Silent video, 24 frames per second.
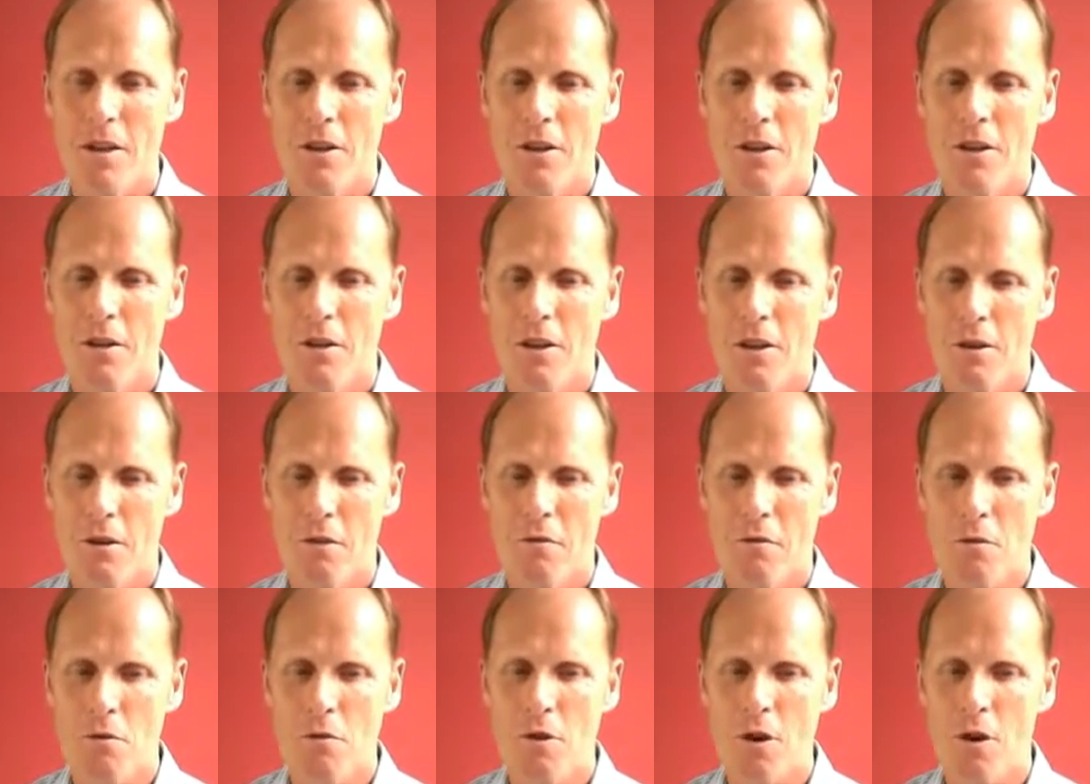You know,
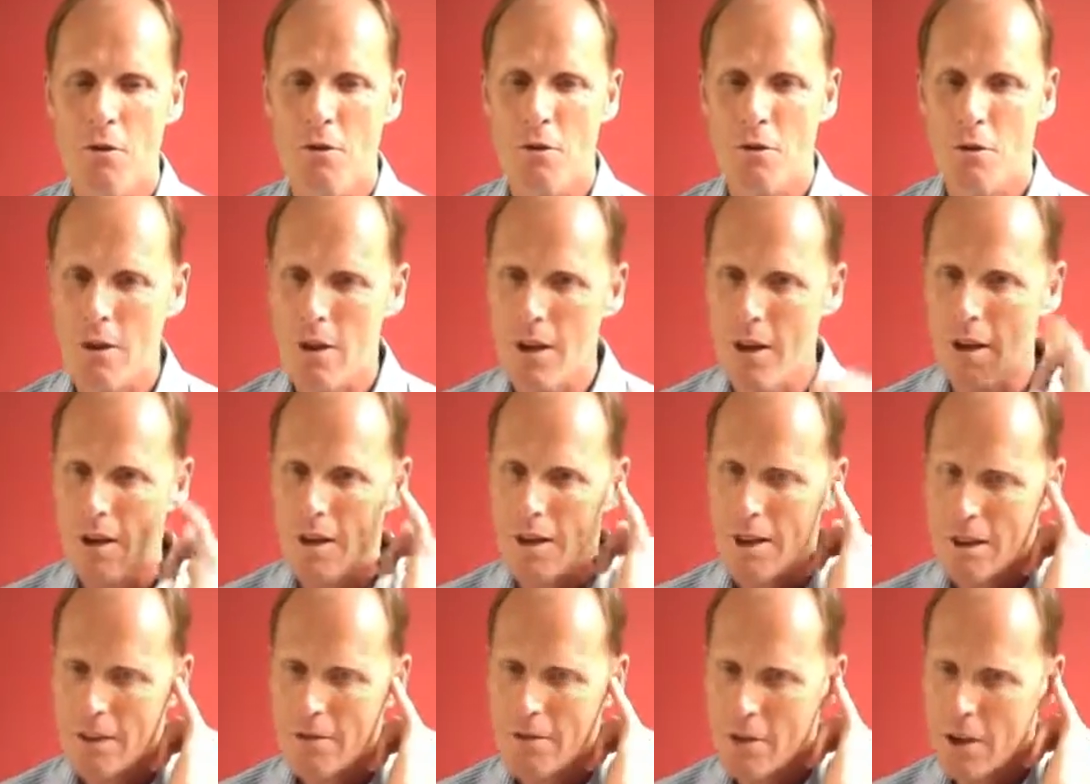if you go to
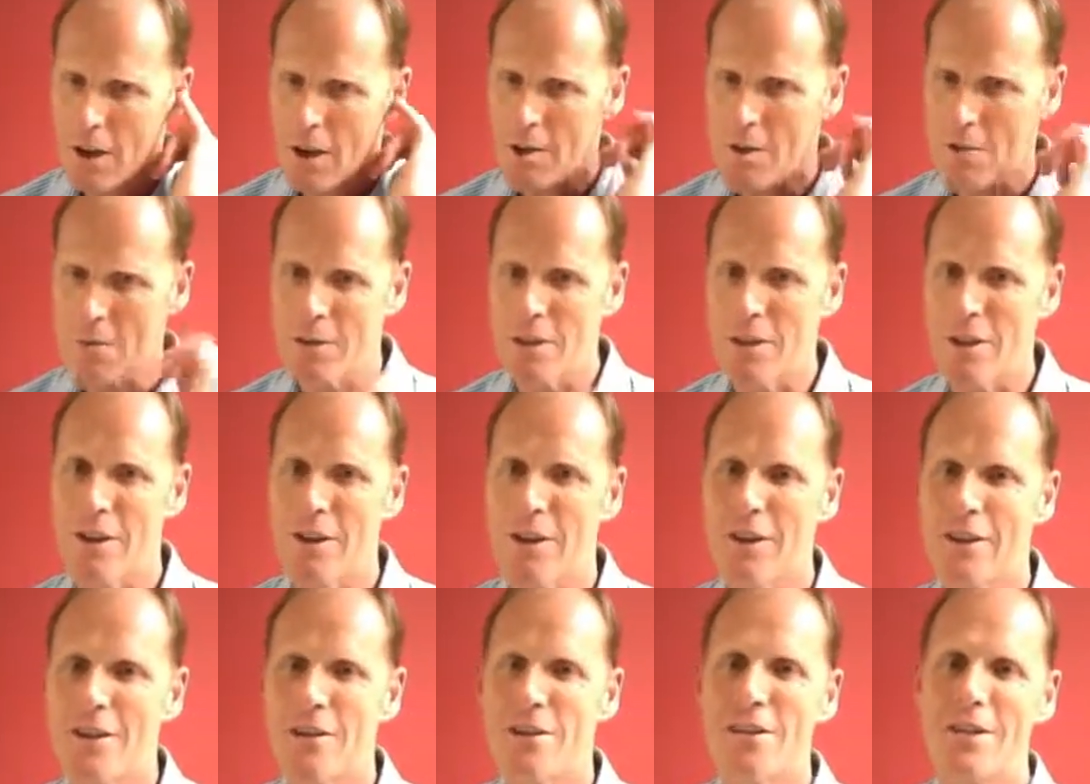a
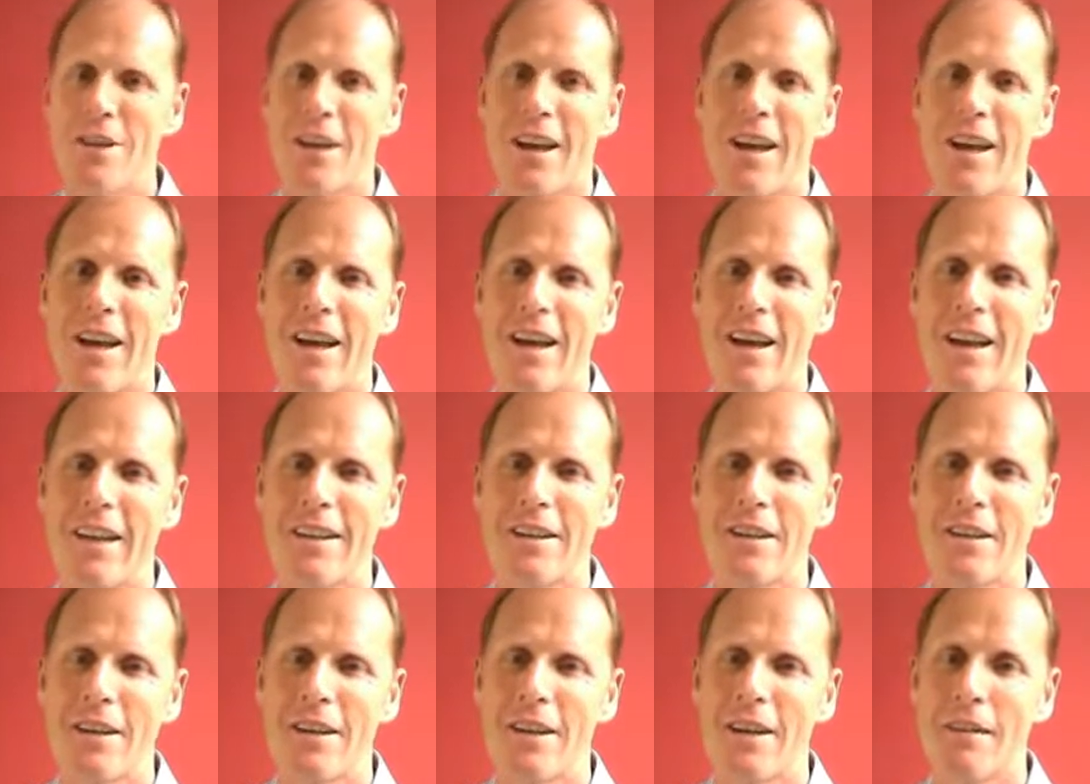dance,
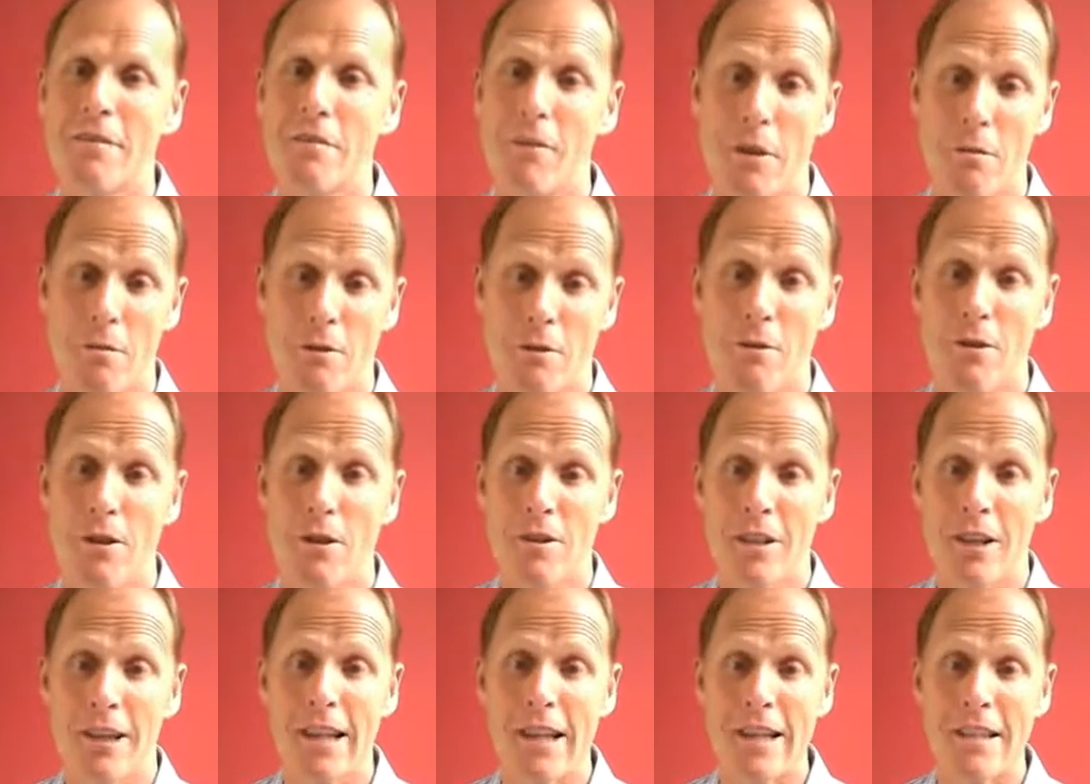and if I was to
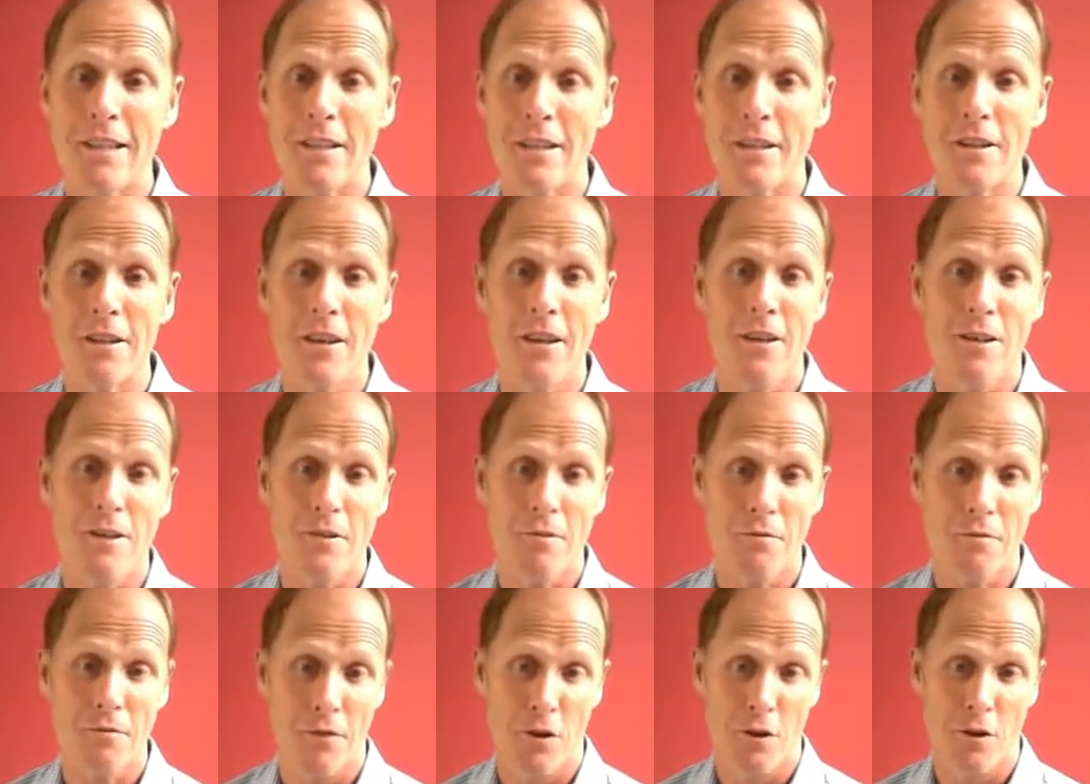ask a lady to dance,
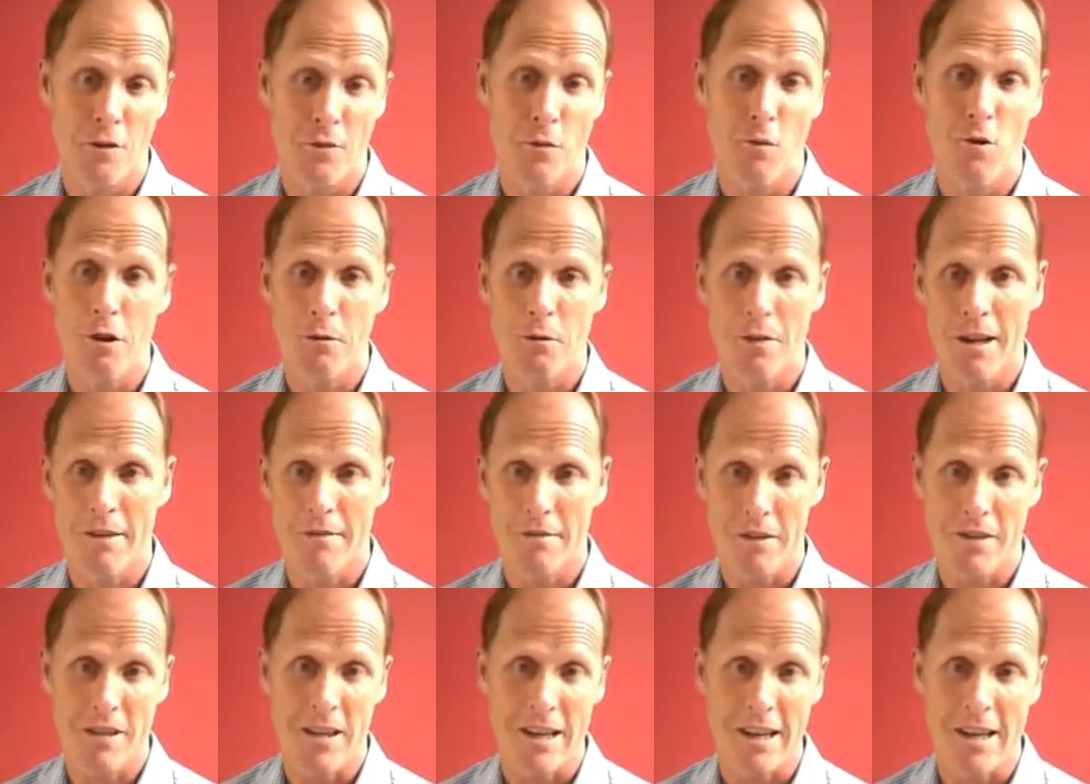first of all she would have
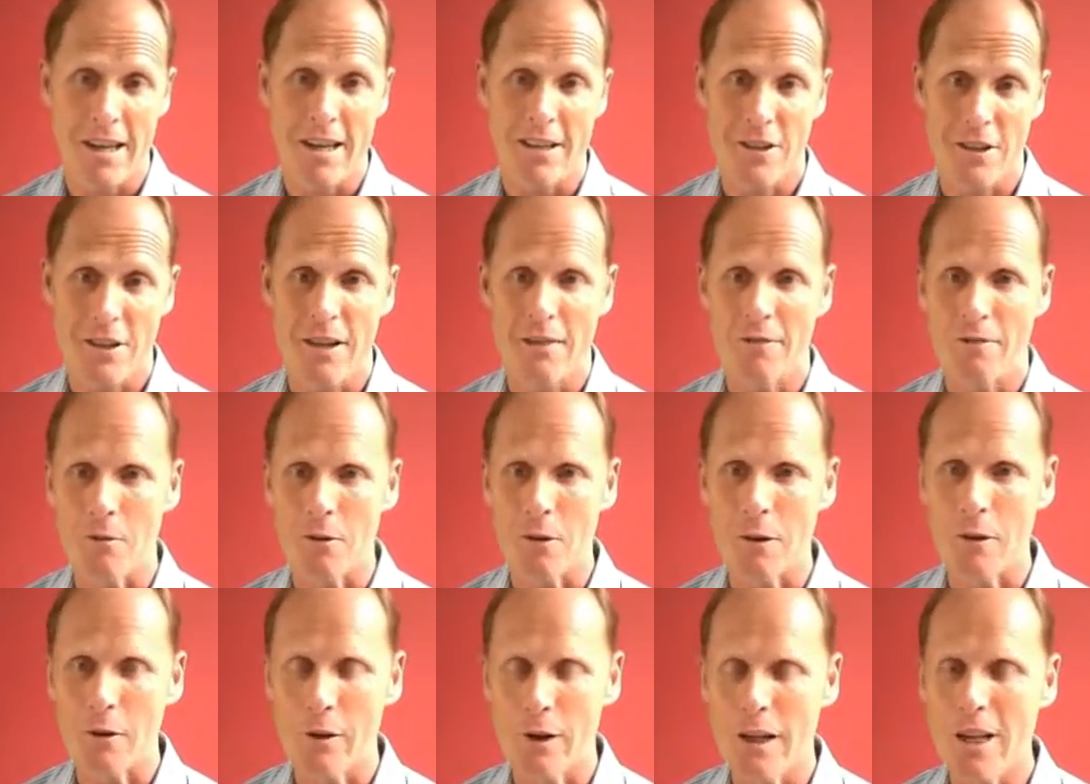to say yes, she'd have to
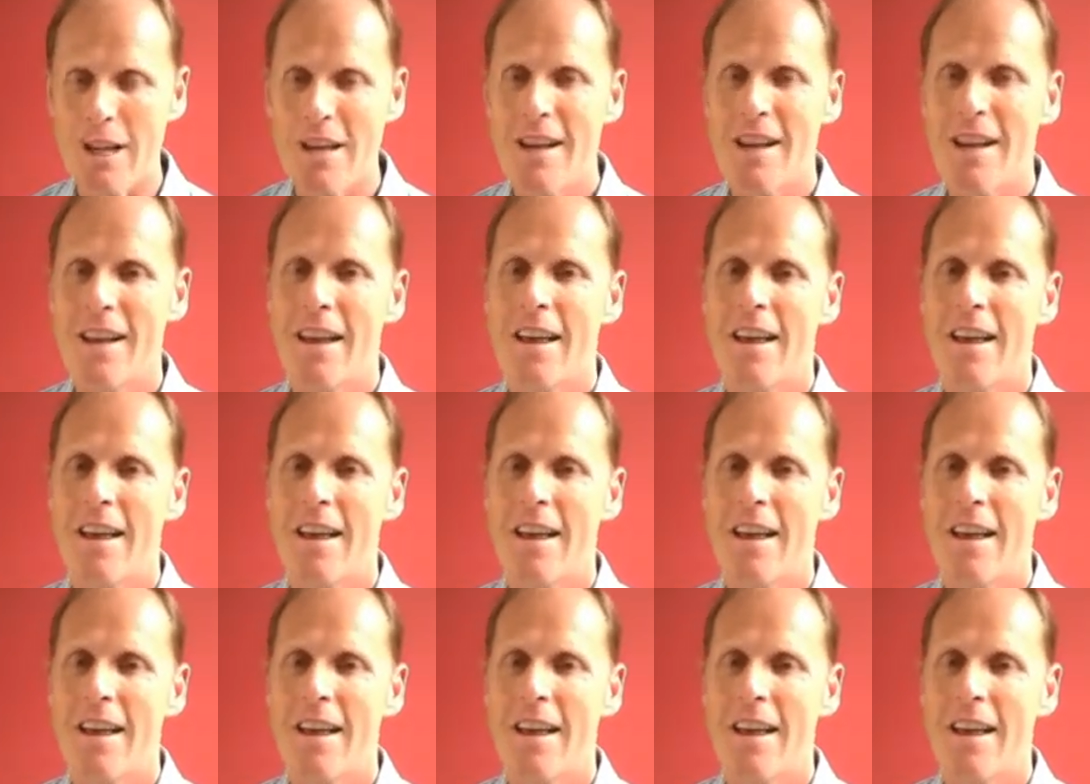agree,